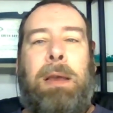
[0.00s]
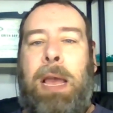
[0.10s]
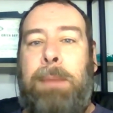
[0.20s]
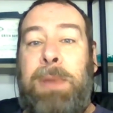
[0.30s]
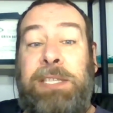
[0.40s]

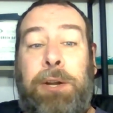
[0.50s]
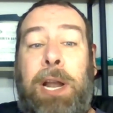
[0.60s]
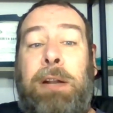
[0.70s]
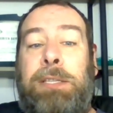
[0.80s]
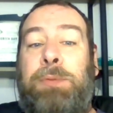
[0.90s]
And Major
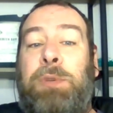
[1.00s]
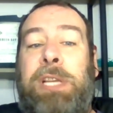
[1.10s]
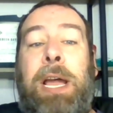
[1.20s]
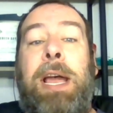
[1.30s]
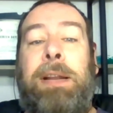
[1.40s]
Harris was
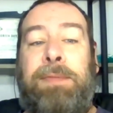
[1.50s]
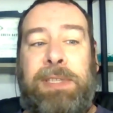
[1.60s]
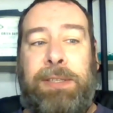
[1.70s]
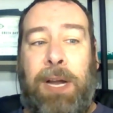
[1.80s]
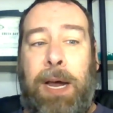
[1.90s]
ahead of
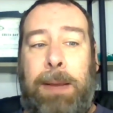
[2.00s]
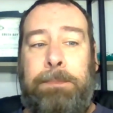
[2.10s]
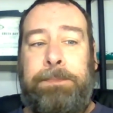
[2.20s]
his time.